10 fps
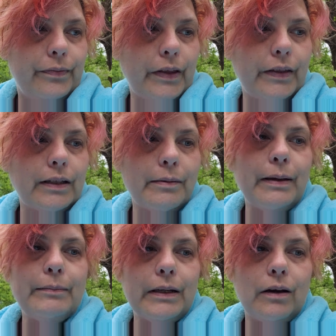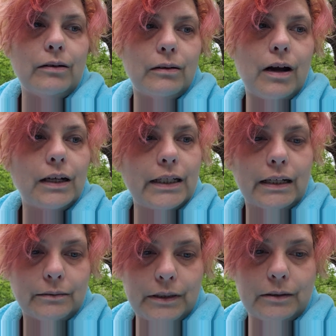the thing that made me go no
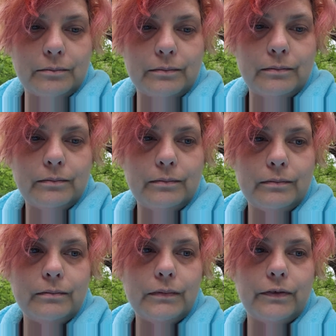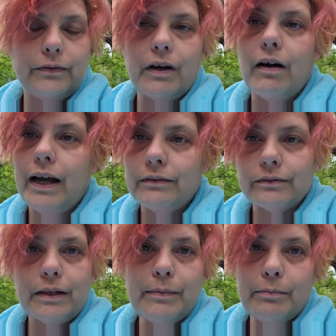contact with him, if y'all haven't
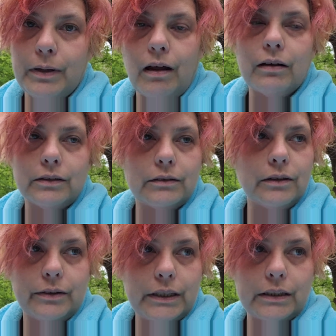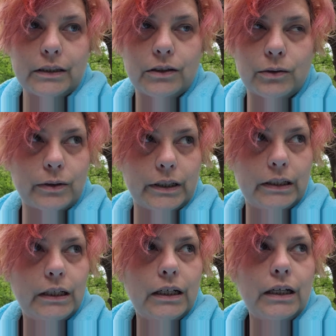read my blog, don't know any of this story,